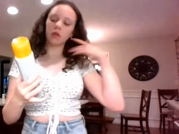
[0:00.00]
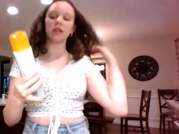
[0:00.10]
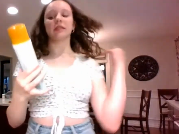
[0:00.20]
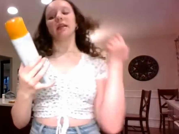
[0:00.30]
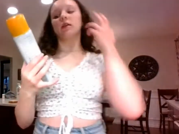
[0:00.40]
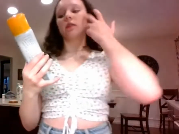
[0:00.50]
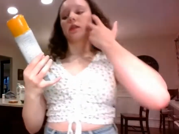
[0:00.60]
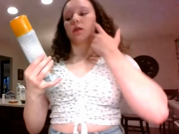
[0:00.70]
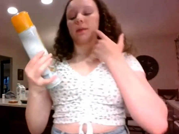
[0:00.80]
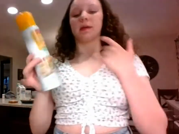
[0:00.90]
take a
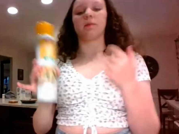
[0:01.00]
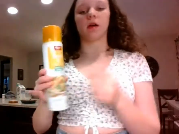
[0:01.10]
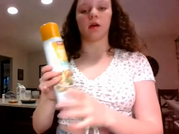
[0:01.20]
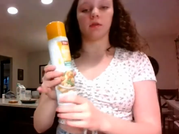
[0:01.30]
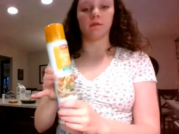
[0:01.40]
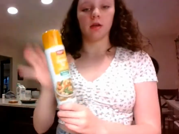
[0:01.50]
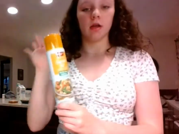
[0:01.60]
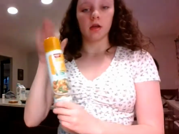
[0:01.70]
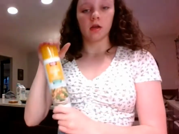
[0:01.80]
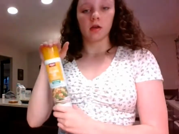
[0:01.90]
little bit of
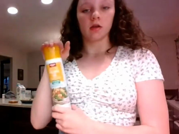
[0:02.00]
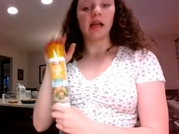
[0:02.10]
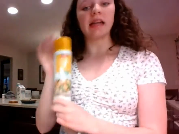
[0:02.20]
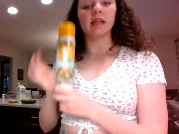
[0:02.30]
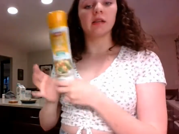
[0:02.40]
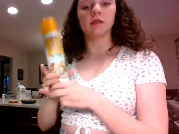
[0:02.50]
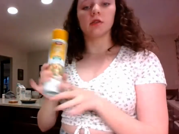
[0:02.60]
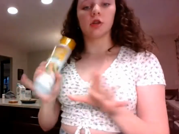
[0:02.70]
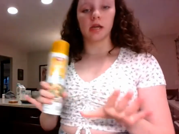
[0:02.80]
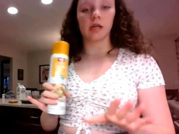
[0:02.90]
any
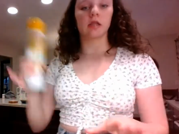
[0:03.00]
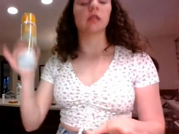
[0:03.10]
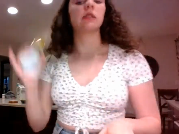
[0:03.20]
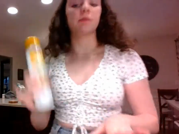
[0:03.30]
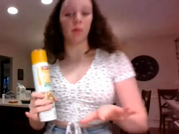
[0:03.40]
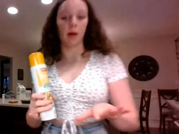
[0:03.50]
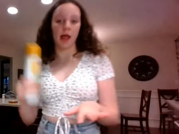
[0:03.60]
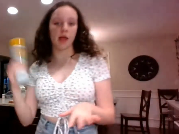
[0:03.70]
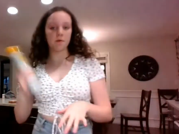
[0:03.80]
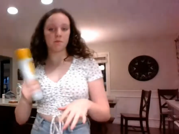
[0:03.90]
cooking
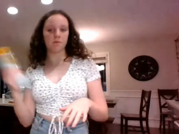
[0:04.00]
spray.